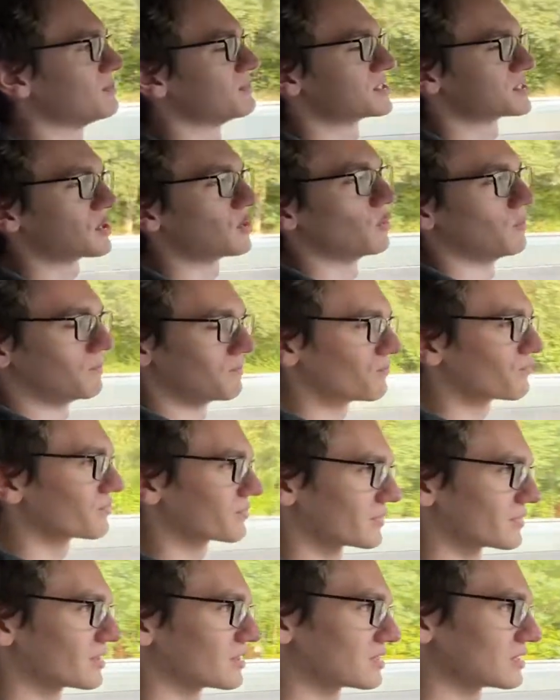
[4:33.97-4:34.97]
so
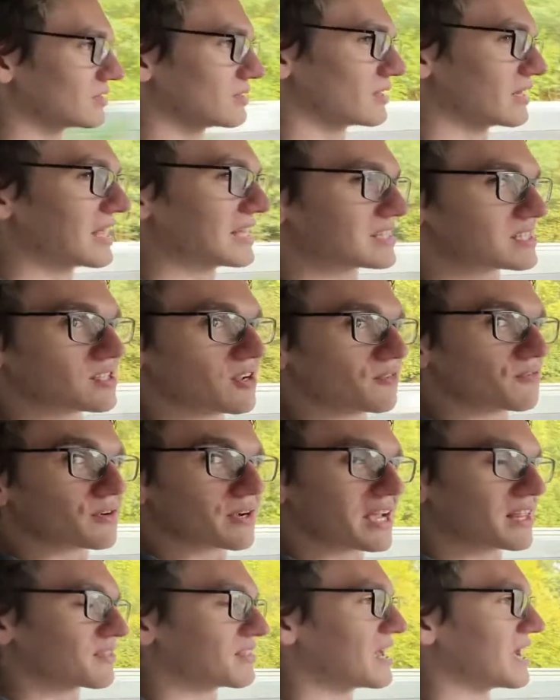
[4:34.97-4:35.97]
let's not
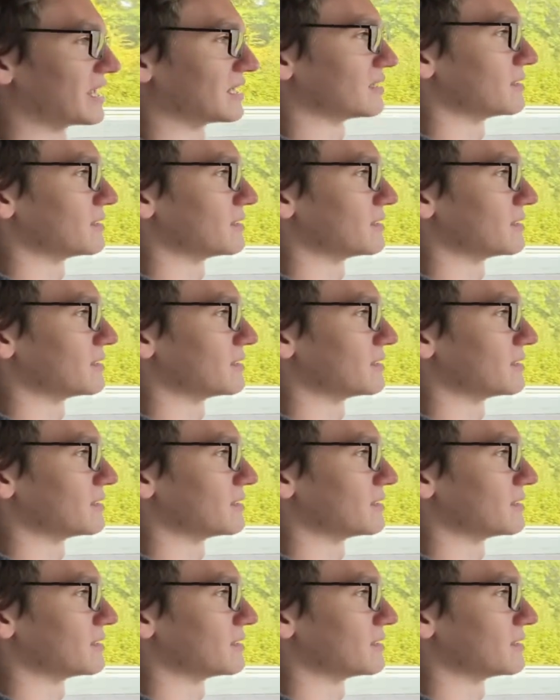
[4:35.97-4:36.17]
forget that.